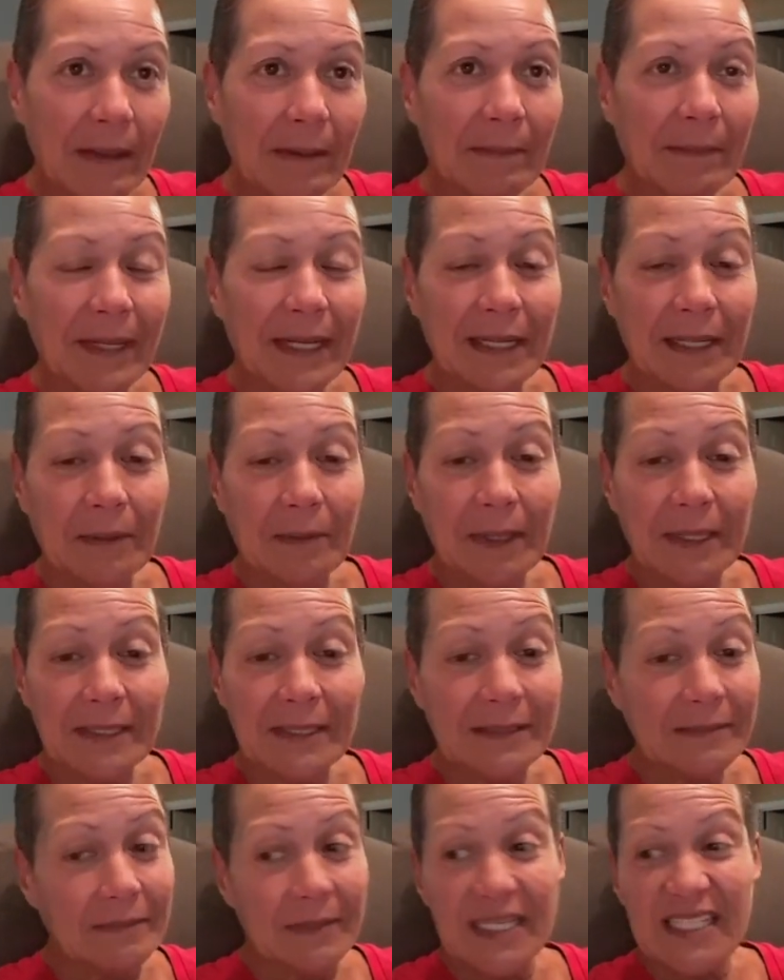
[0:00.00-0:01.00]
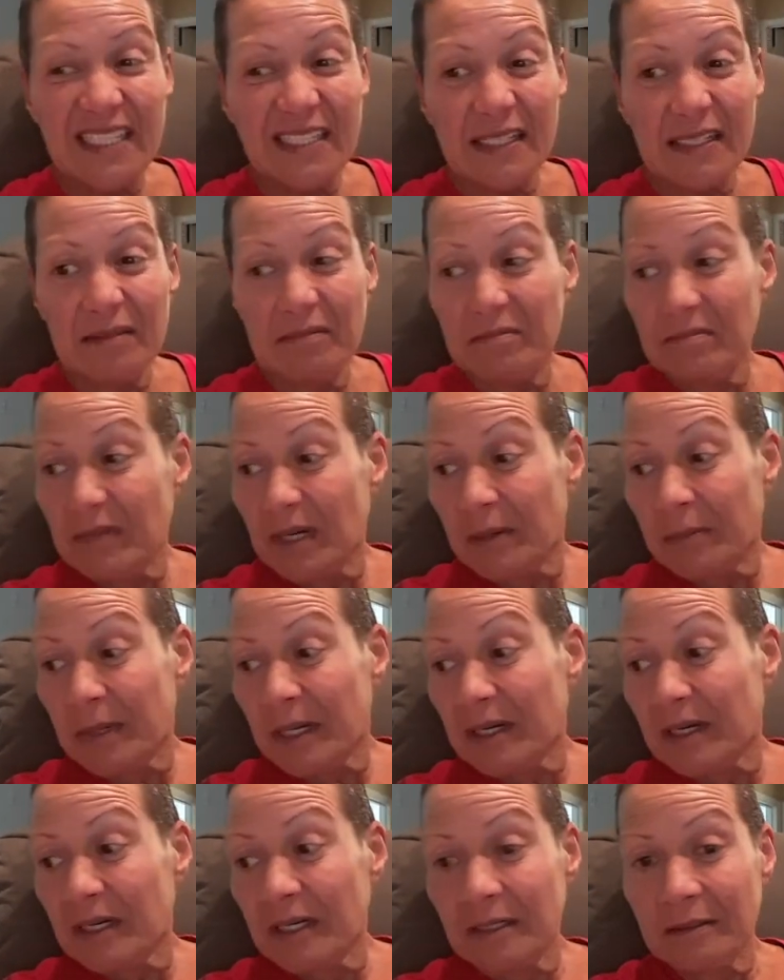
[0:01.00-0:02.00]
But anyways, that's it. I'm
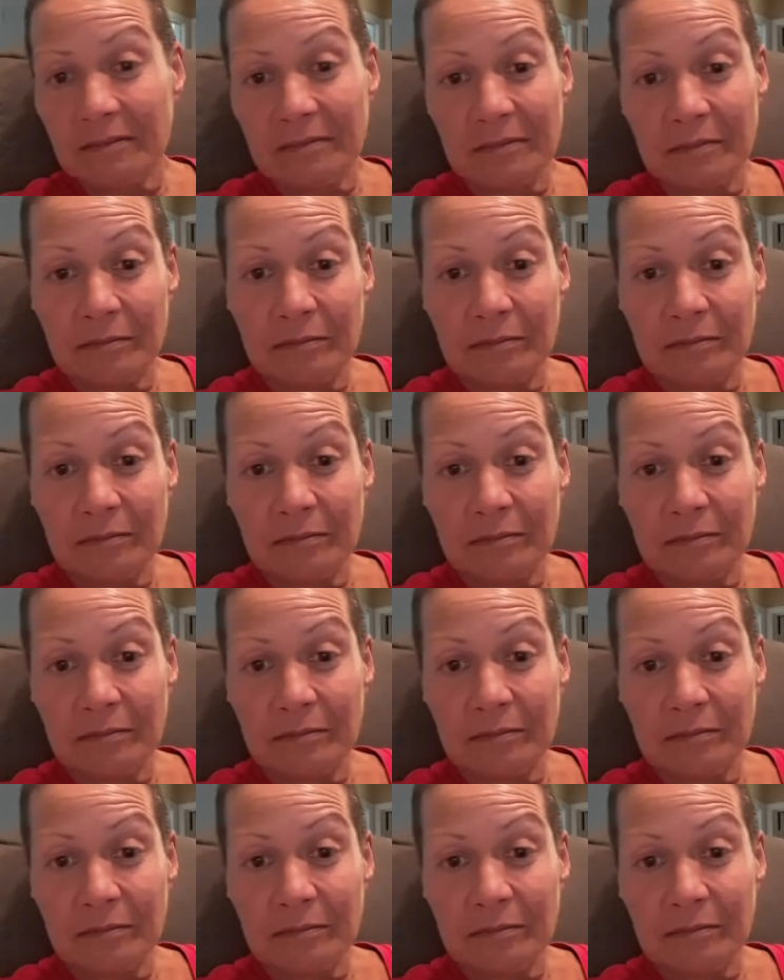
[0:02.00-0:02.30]
not gonna